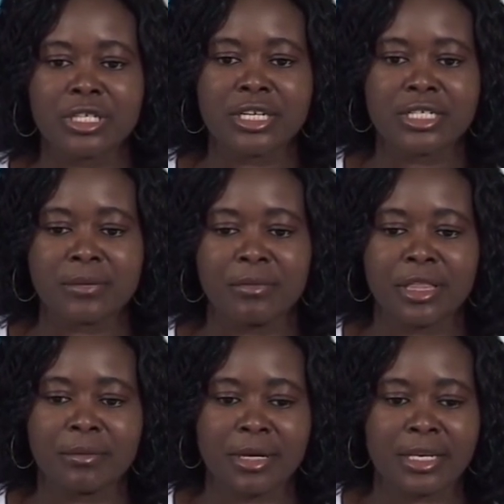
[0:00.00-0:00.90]
teach
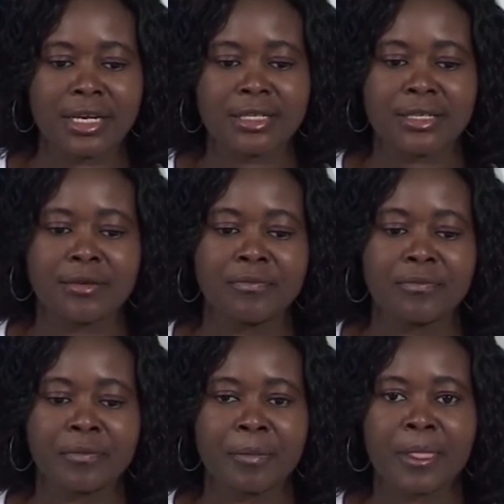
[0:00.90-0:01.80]
mathematics.
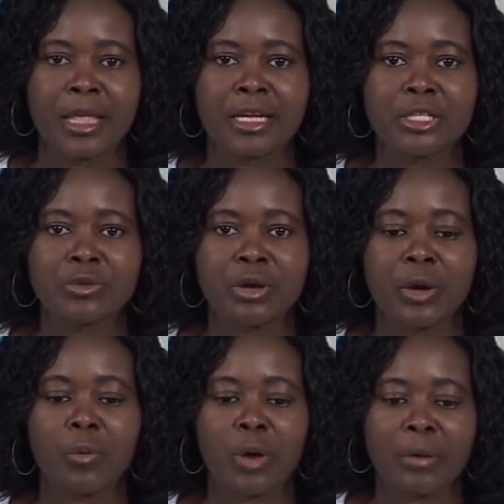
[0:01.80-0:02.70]
It will
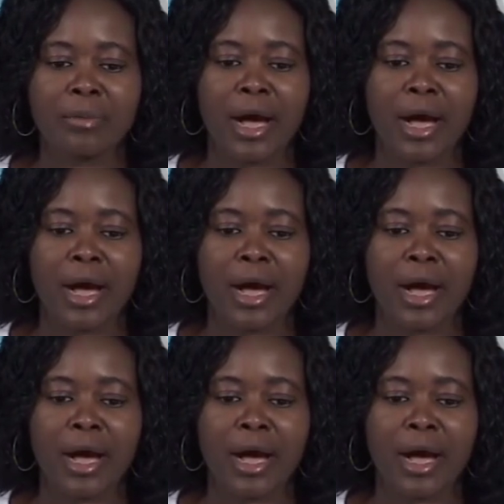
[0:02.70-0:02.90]
equip